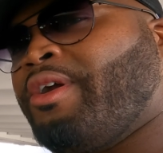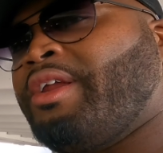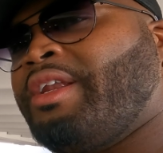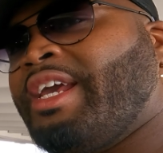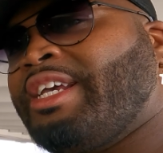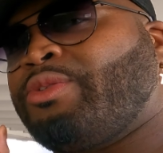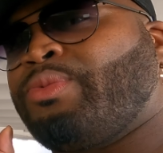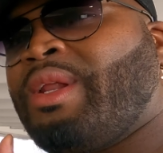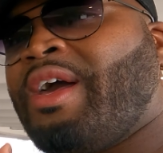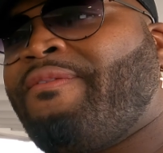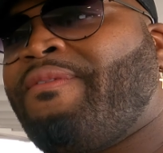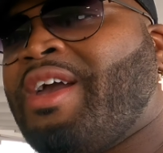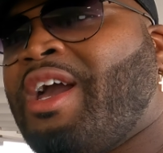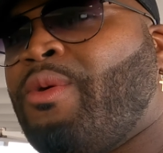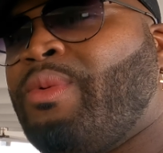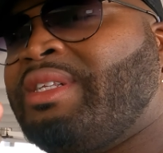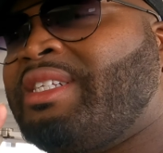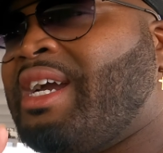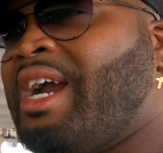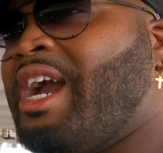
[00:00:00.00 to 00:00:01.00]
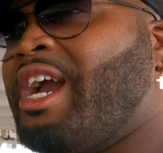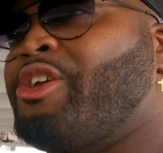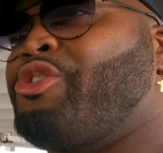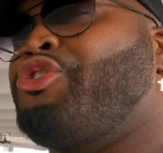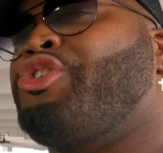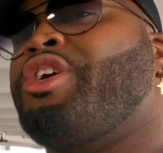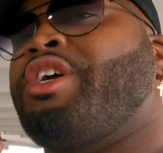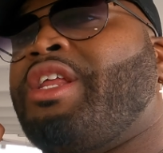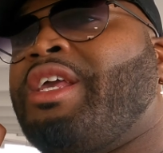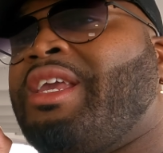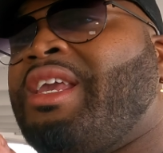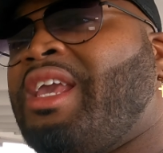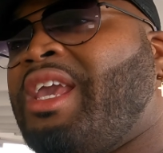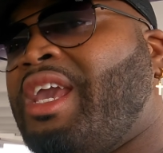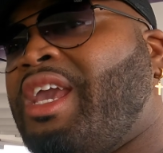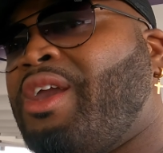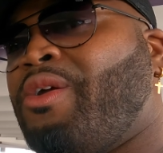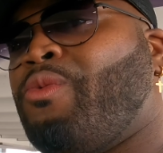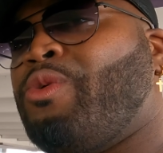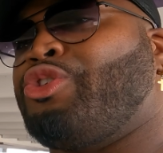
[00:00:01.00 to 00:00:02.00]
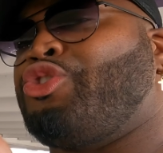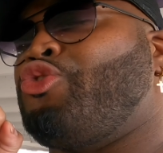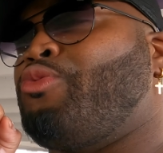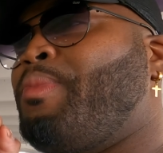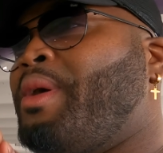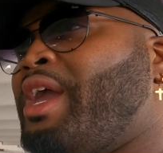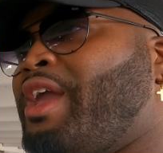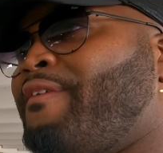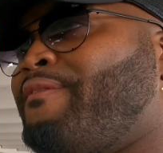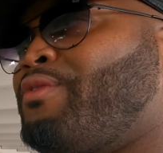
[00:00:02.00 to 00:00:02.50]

And that's what I found with tires. You're gonna get what you pay